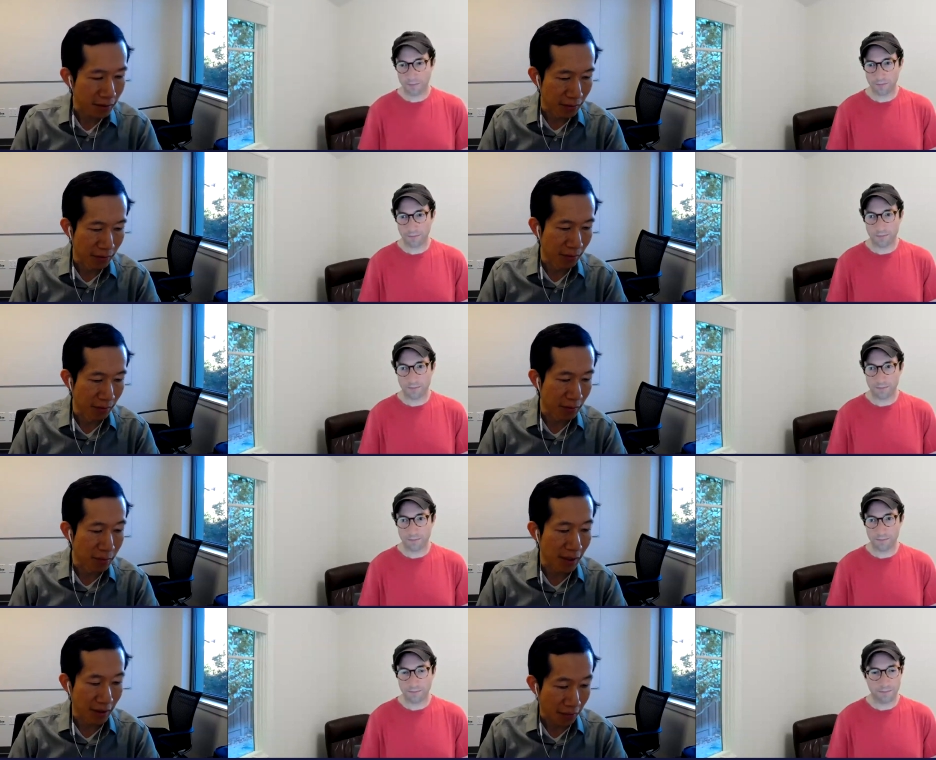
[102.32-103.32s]
Speaker 1: to
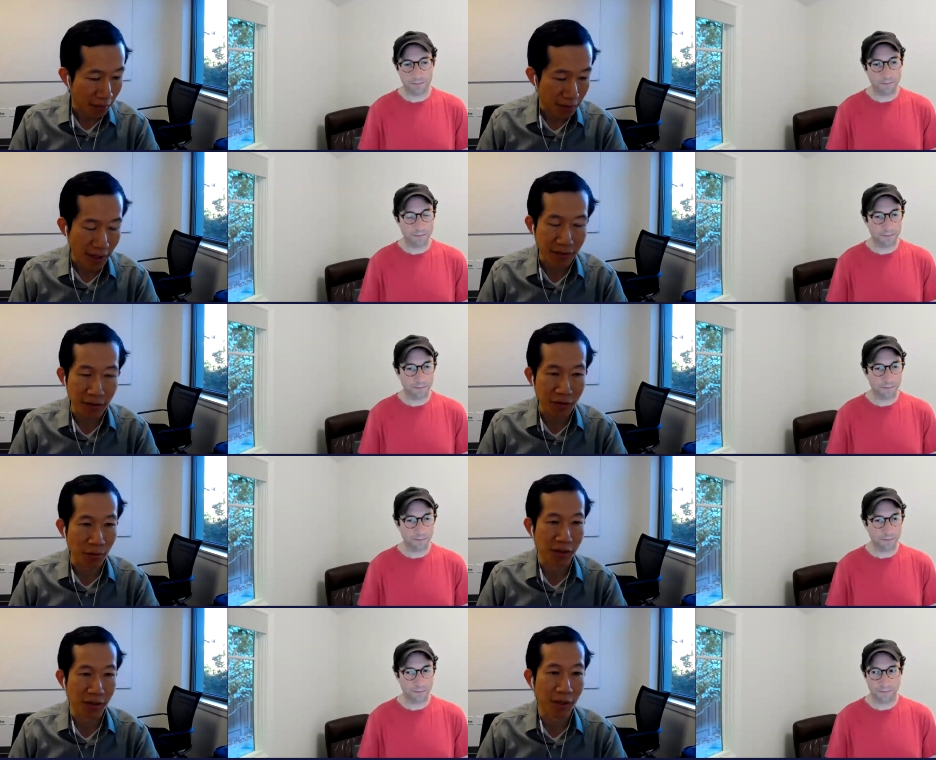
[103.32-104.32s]
me and others that this
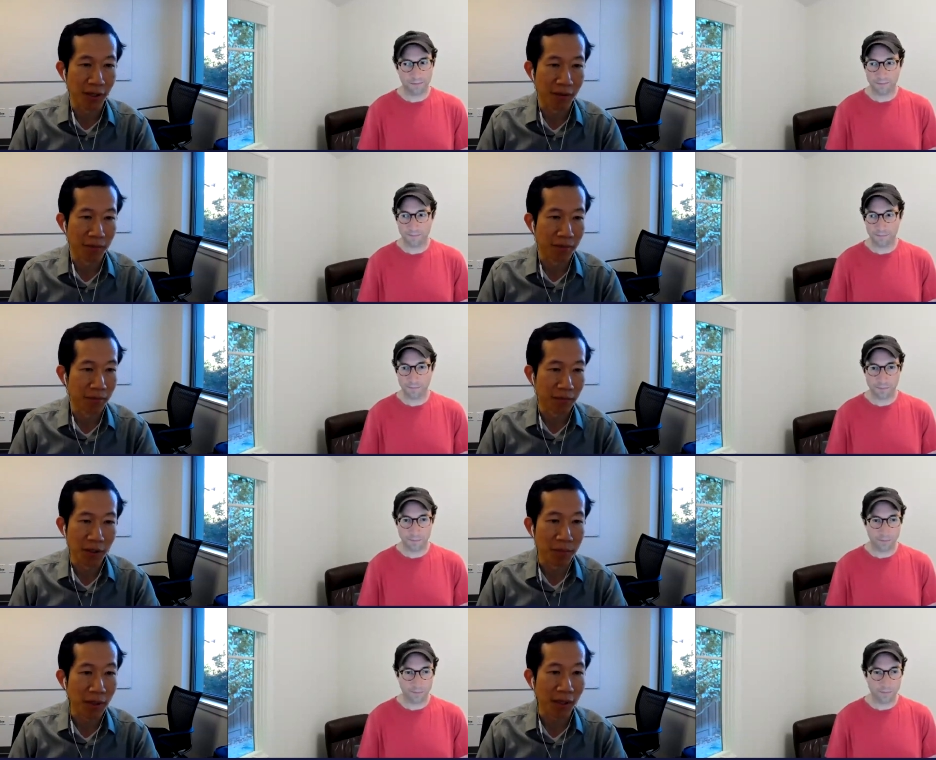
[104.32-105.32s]
was going to be a
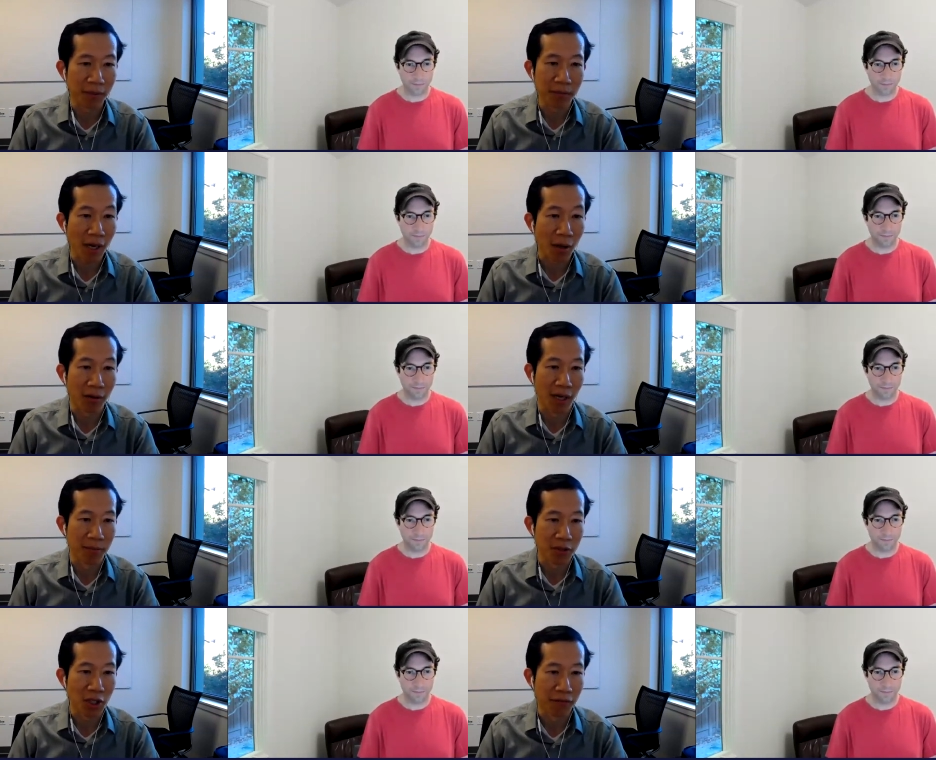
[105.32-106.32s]
big
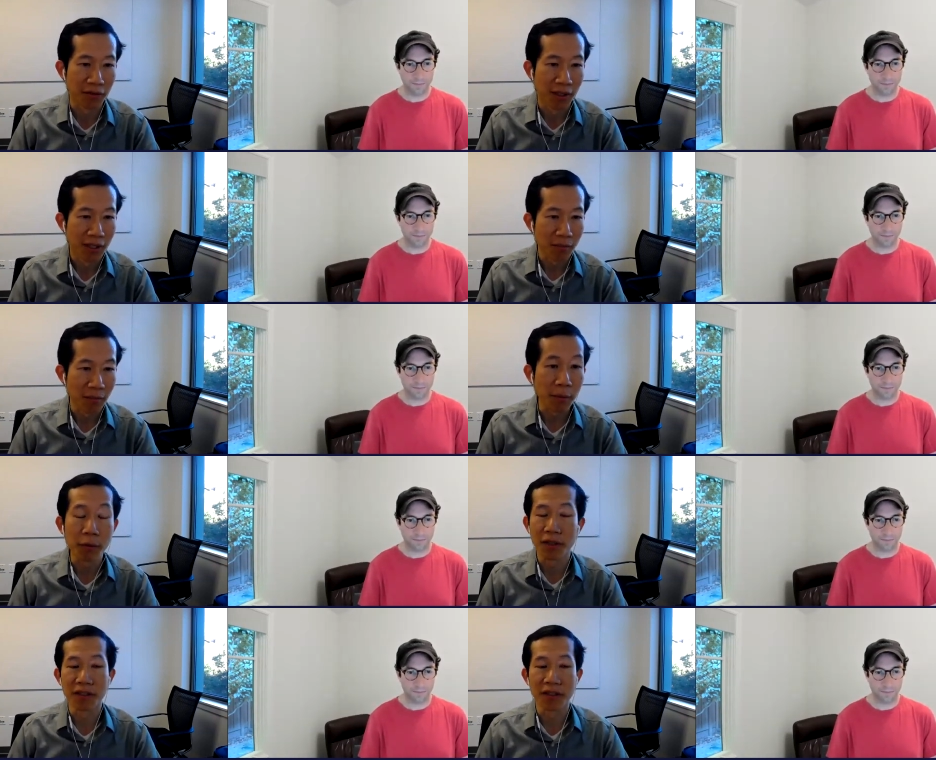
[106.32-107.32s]
paradigm shift.
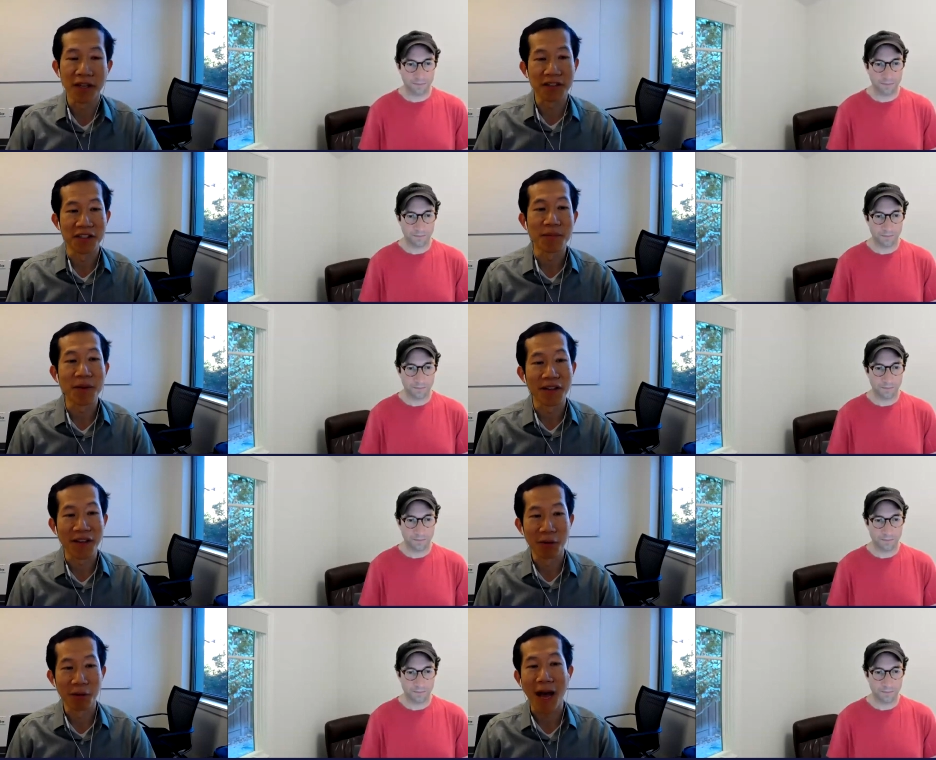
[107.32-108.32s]
Maybe we didn't anticipate
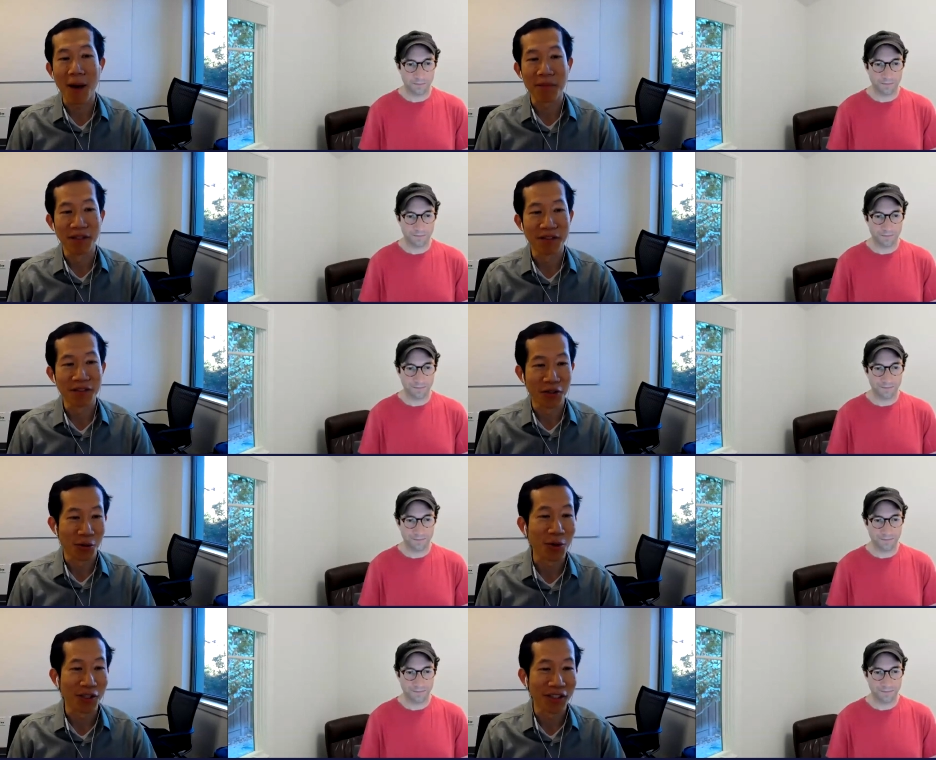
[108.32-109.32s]
that it would happen
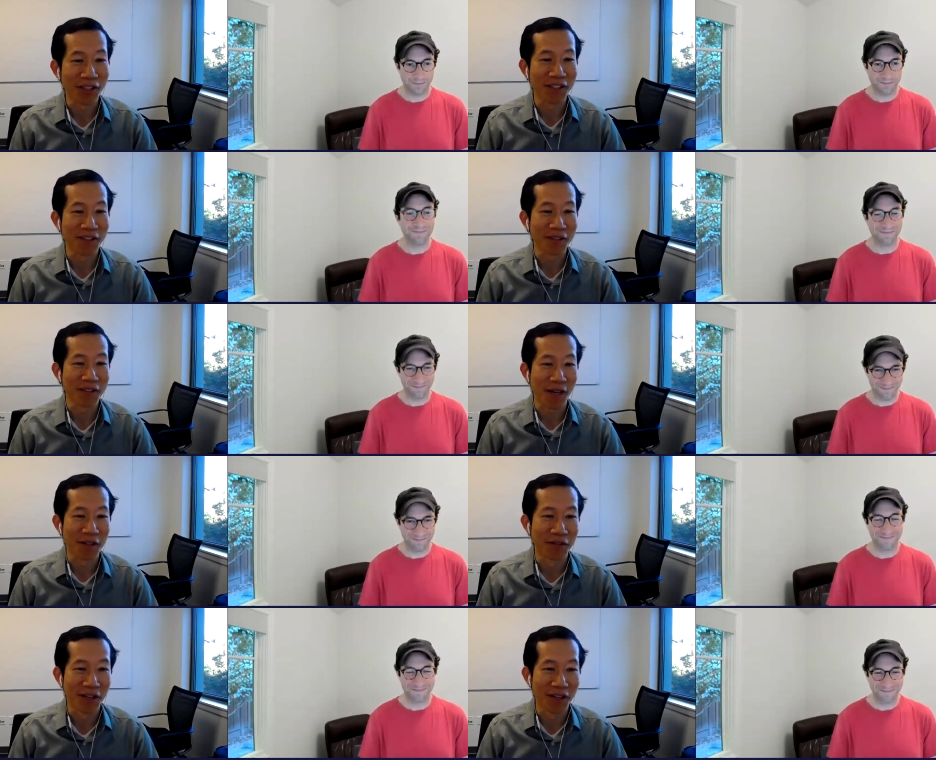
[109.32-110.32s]
so quickly in the span
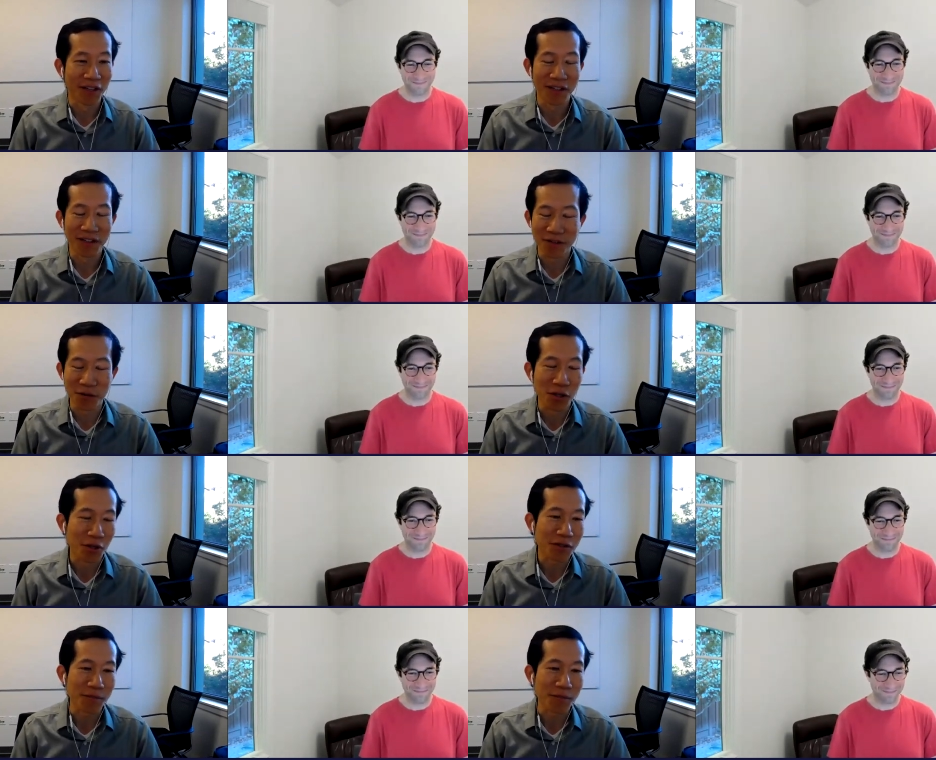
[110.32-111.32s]
of 2
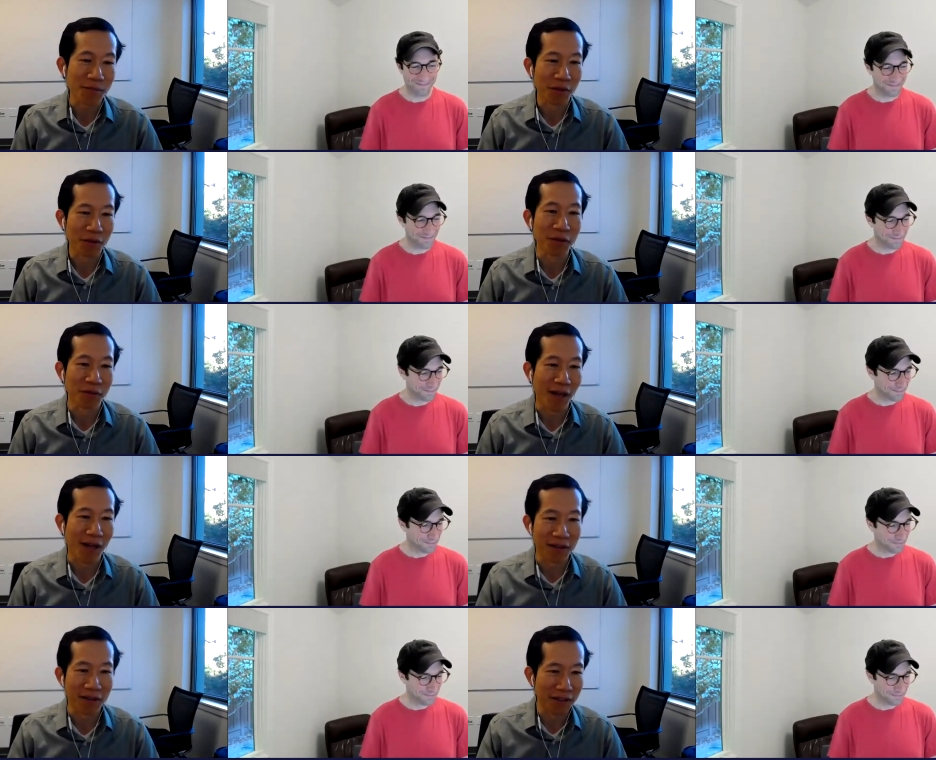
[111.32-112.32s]
years, but we knew that
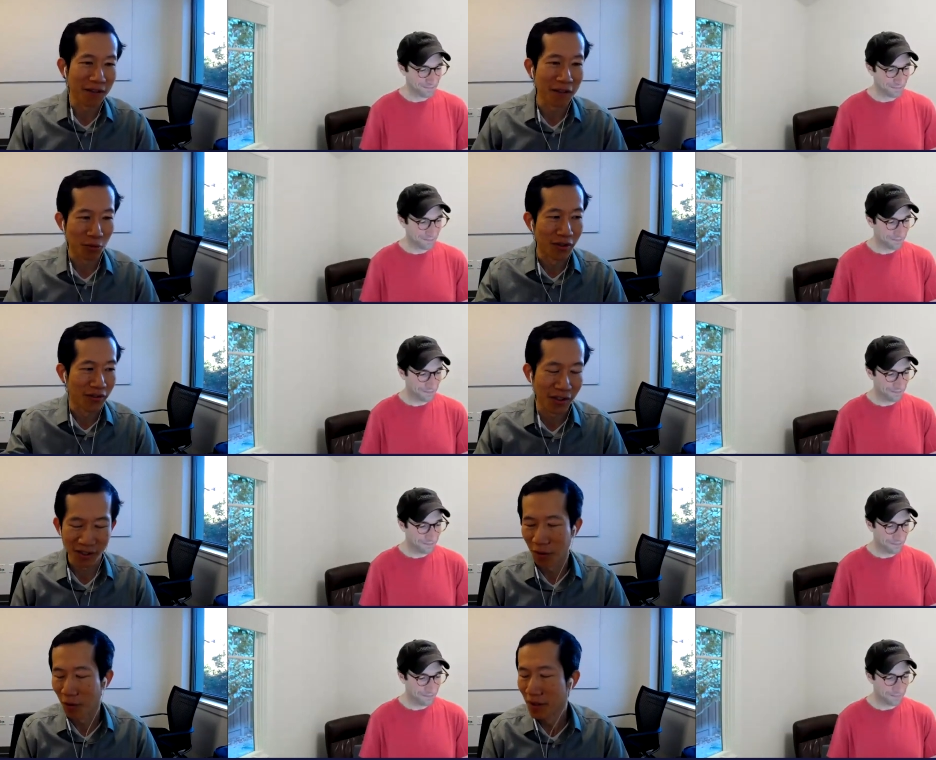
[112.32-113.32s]
this was going to
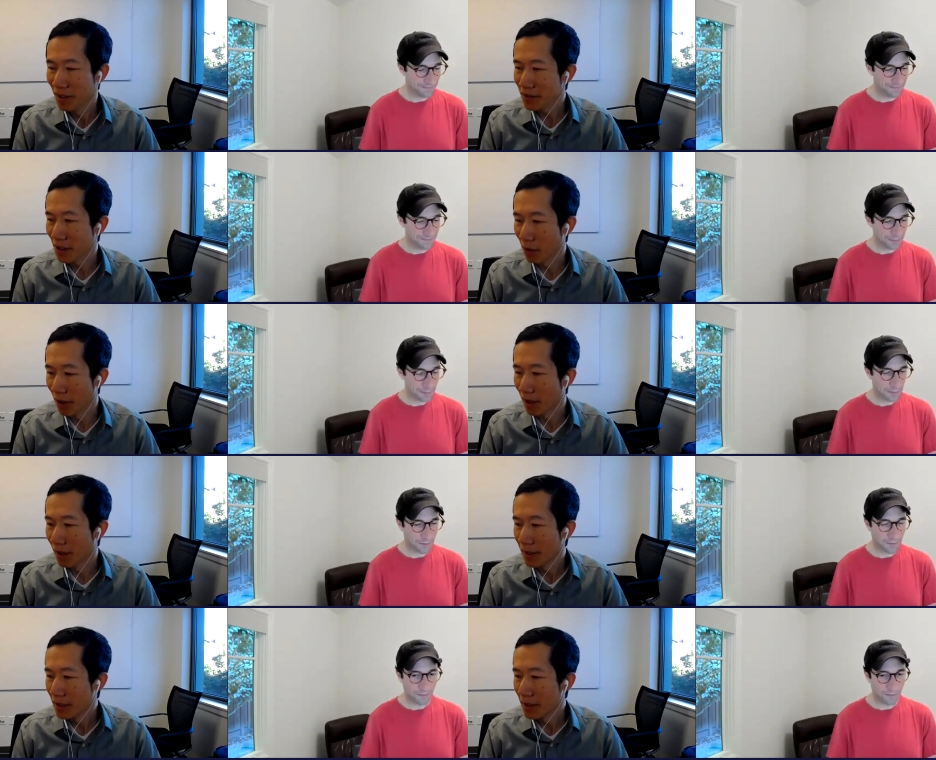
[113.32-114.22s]
go somewhere.